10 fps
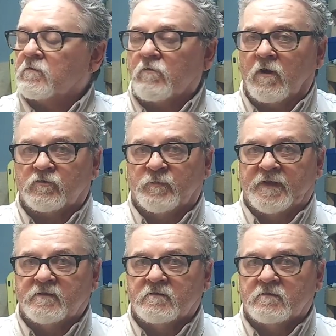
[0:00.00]

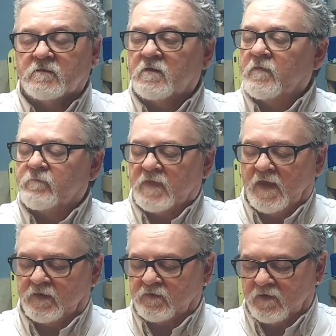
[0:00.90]
Crosman
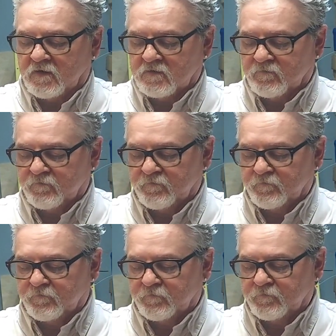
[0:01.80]
at
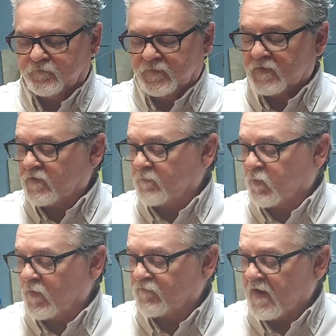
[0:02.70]

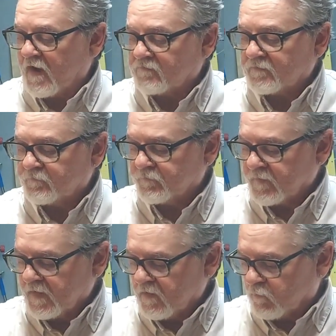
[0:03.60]
10.5.
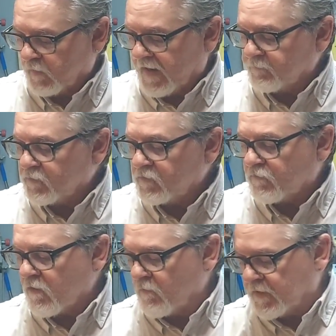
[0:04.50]
Ran them through the
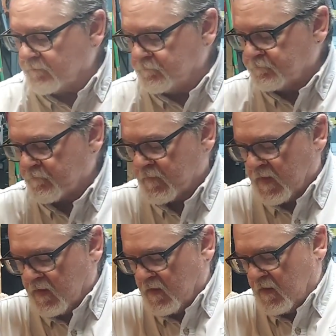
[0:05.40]
Crony,
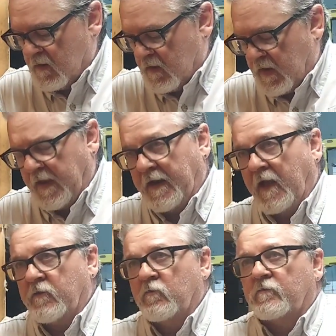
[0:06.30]
and
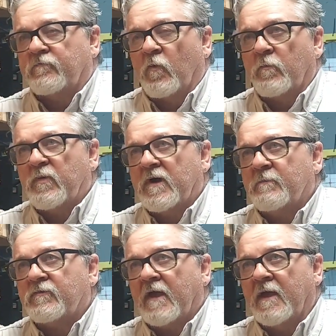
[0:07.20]
I used 4
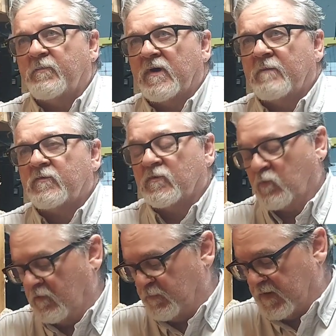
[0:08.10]
pumps, 8 pumps, and
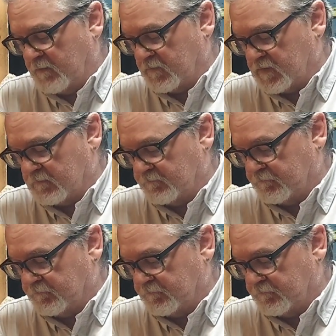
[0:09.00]
12 pumps.